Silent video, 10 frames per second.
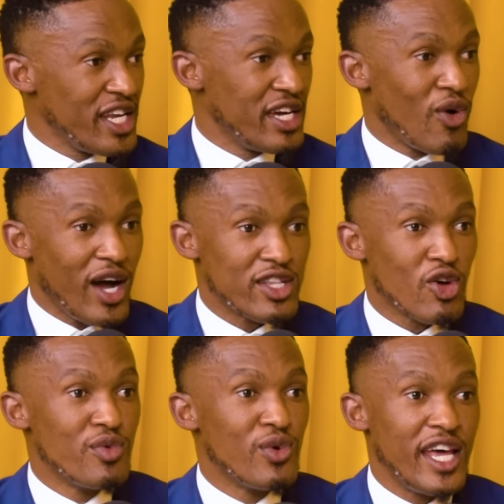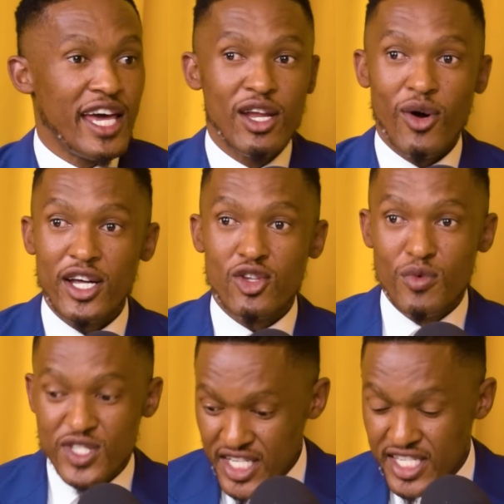ukhato munyulele ukhato
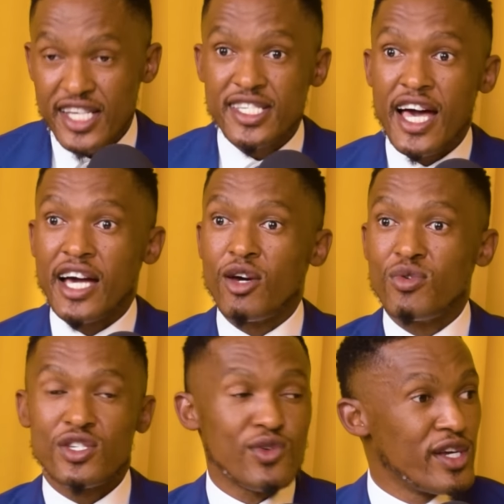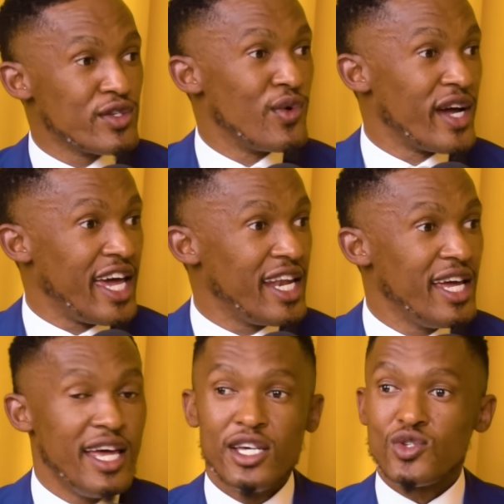muthathi ngazayakhe uthi soling thungele.
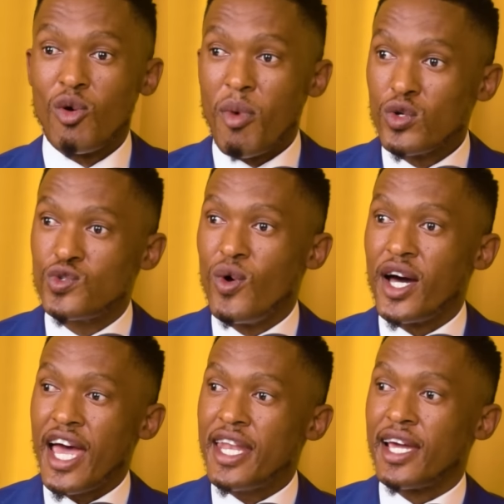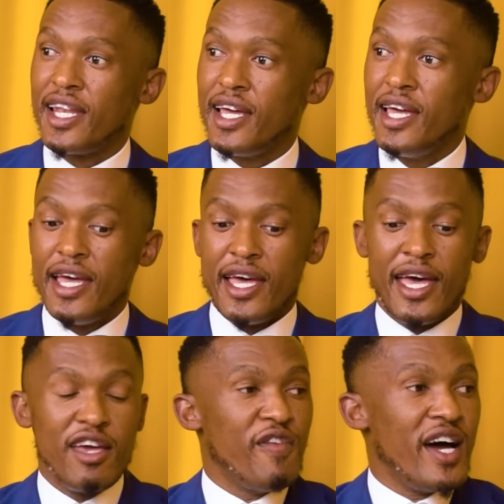So mawuthunga dayidengle
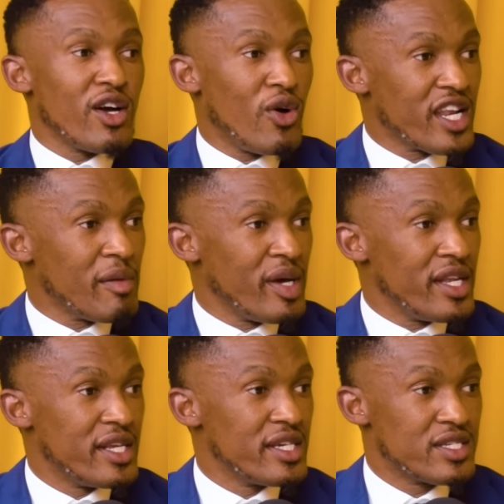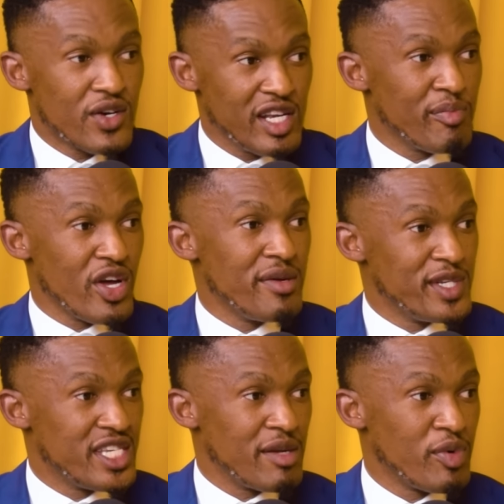if I am a contraband, strictly
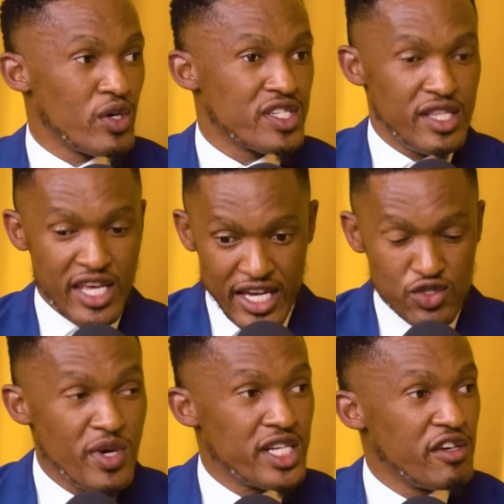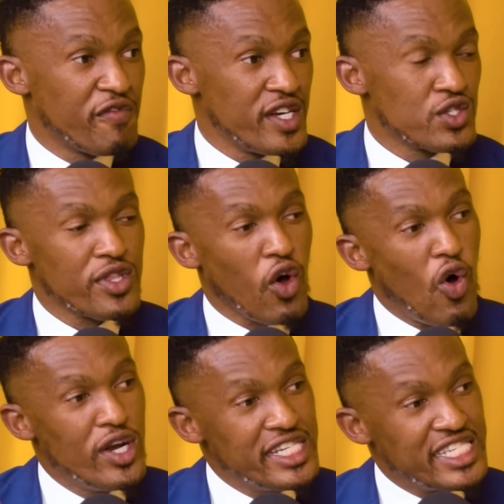prohibited because there has to be a difference. So the
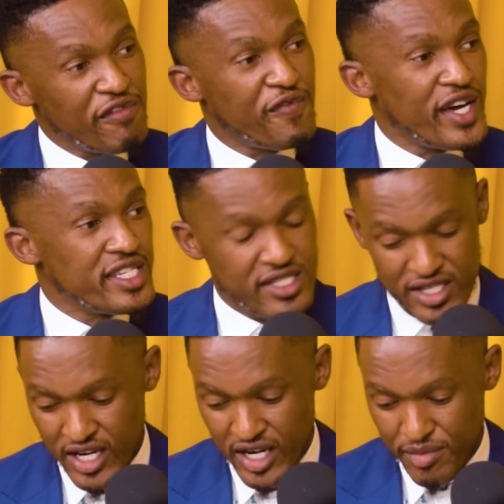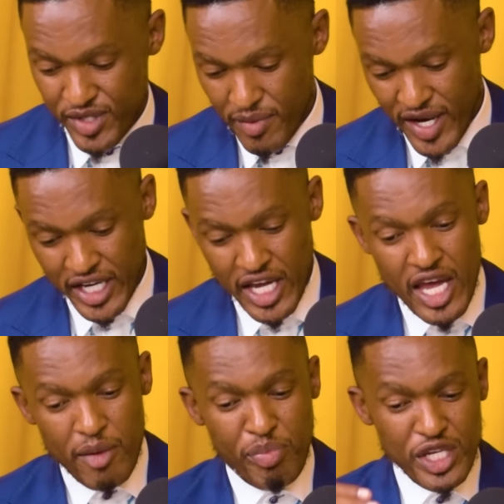only difference, Mr. Mac,
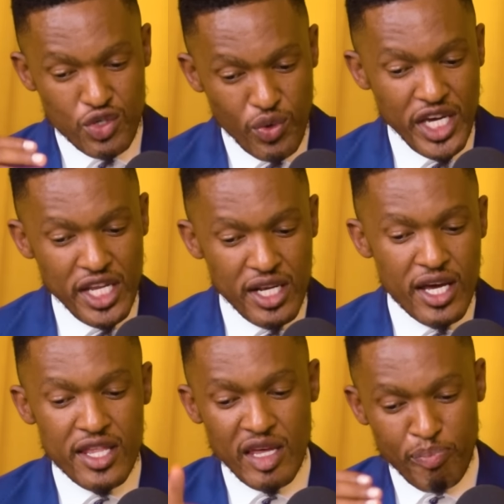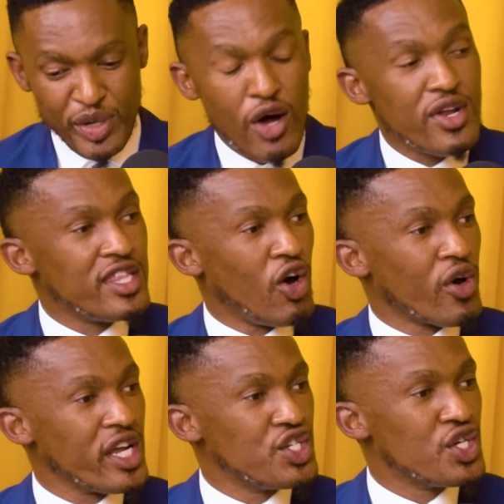between the brown and the
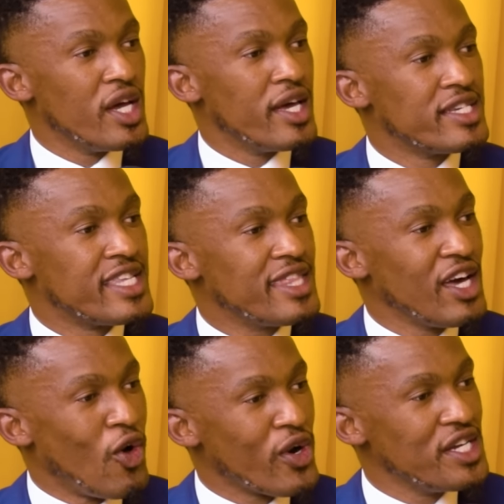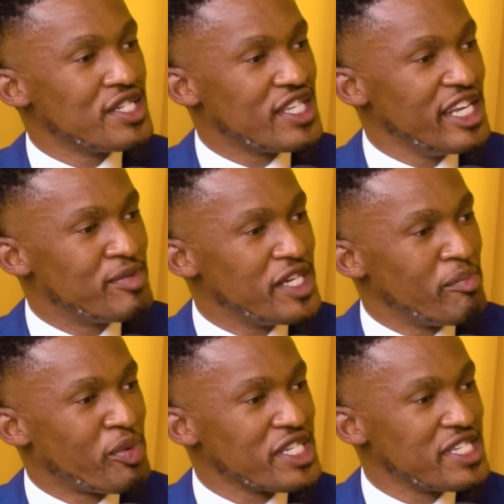orange is that the orange sleeps
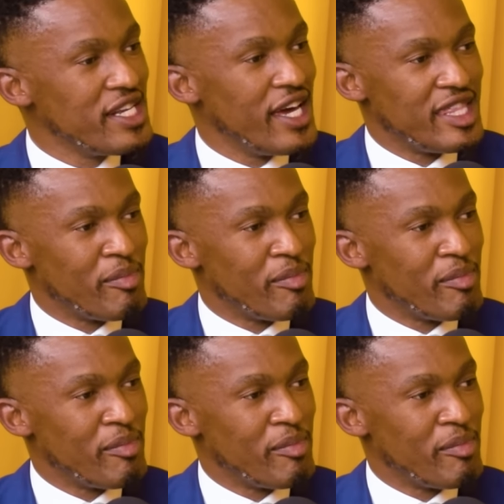in prison and the